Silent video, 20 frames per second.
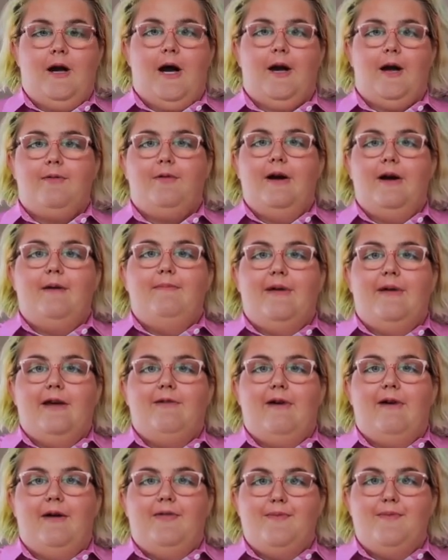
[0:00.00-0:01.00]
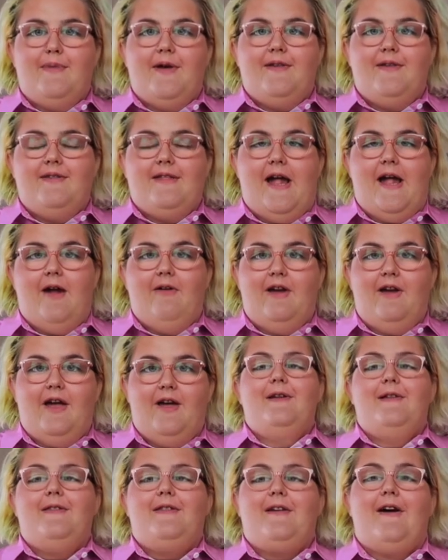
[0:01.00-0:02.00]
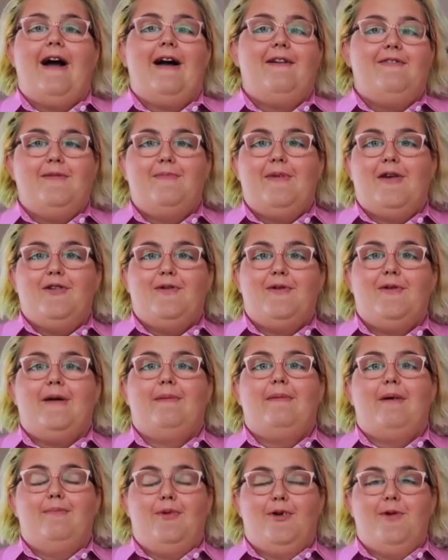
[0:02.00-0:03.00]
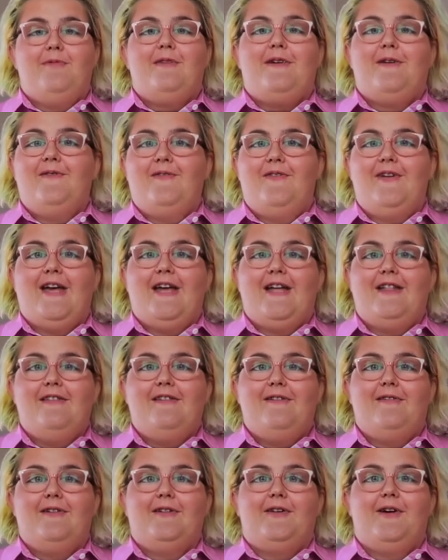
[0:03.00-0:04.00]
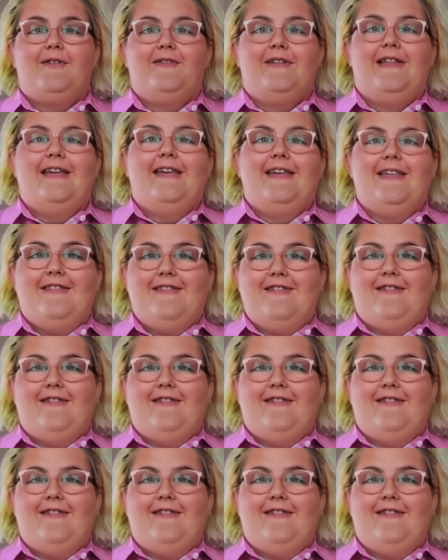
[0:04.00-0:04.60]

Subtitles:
I'm quite big around the bust area, so I have to make sure that my boobs can fit into a lot of these